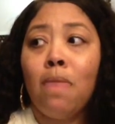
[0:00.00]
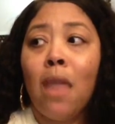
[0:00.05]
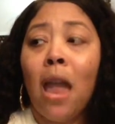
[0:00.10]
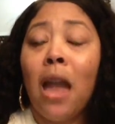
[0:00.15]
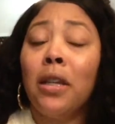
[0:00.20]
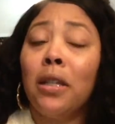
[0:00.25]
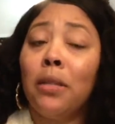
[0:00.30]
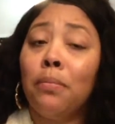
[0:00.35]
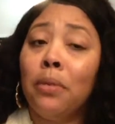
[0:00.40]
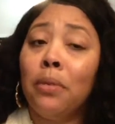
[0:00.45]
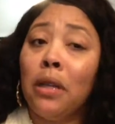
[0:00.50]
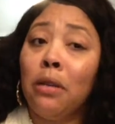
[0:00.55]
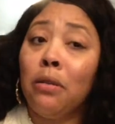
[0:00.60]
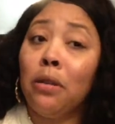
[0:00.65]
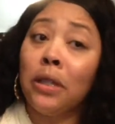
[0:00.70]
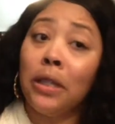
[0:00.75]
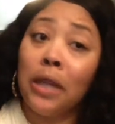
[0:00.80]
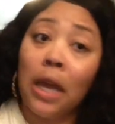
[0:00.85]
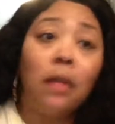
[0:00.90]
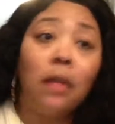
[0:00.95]
actually pretty close
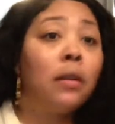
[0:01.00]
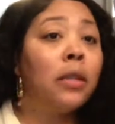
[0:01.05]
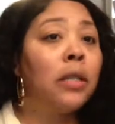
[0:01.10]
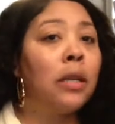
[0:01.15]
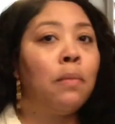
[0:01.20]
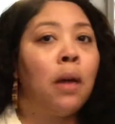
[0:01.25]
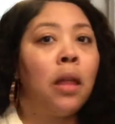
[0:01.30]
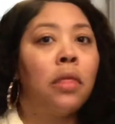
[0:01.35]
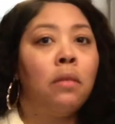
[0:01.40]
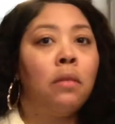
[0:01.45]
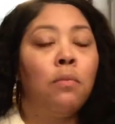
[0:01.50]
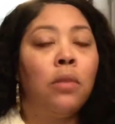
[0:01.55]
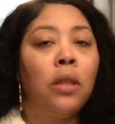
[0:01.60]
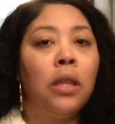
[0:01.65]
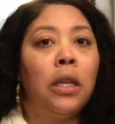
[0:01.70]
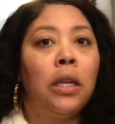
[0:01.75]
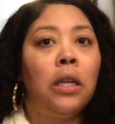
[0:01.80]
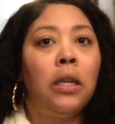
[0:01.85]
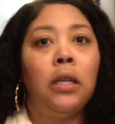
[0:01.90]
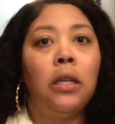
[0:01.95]
together, because I bought them
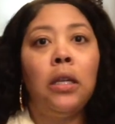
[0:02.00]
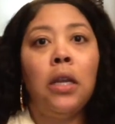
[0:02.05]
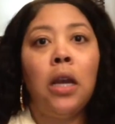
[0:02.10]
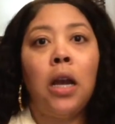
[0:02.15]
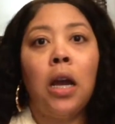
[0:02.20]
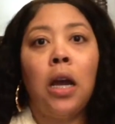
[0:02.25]
within,